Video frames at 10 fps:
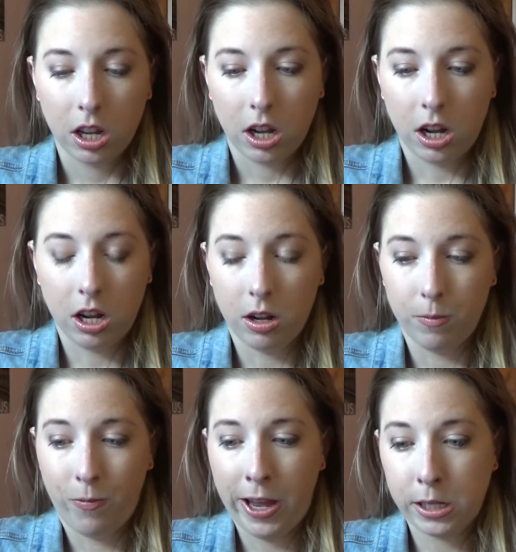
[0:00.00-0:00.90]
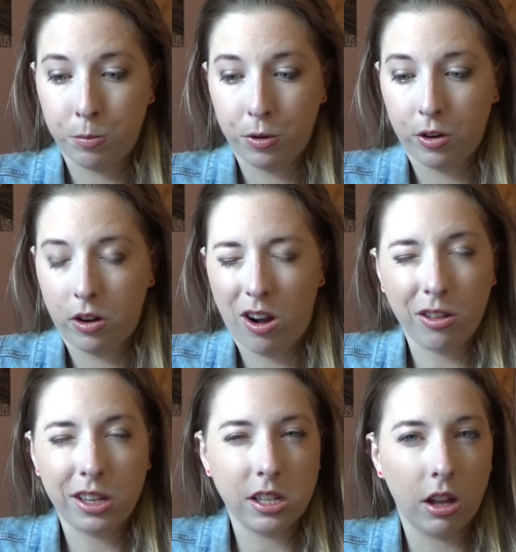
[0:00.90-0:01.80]
Facebook, all
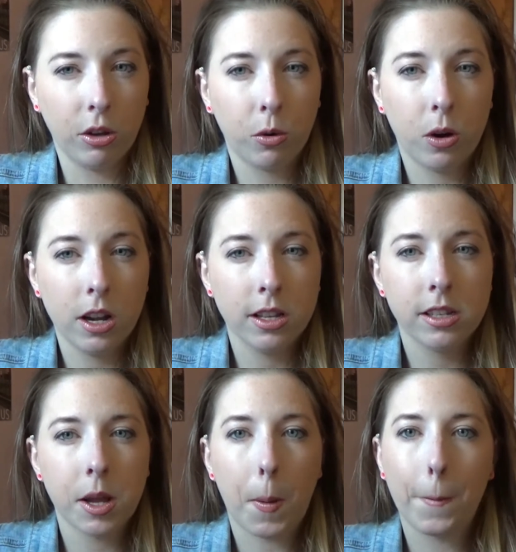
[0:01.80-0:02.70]
these other ones,